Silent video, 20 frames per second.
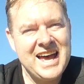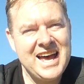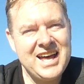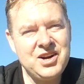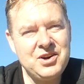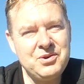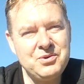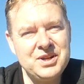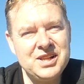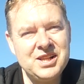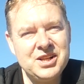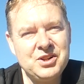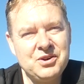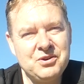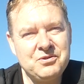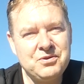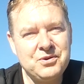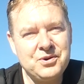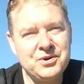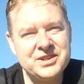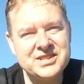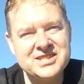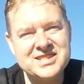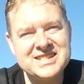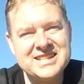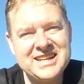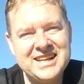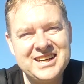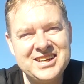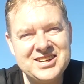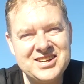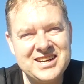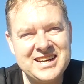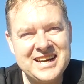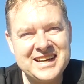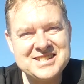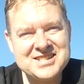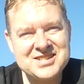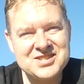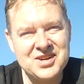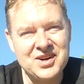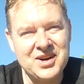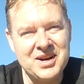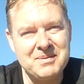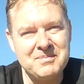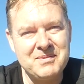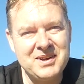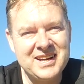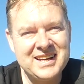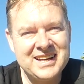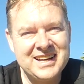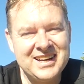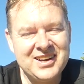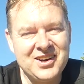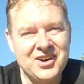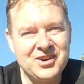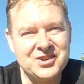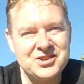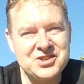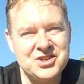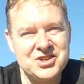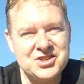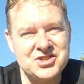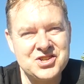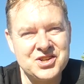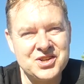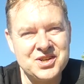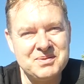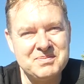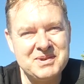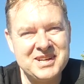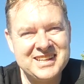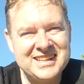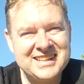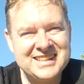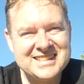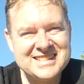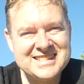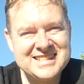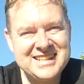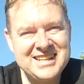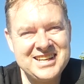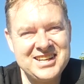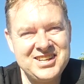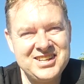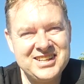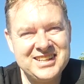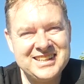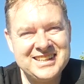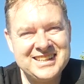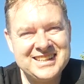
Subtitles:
And I really look forward to seeing you next time on YouTube. See you.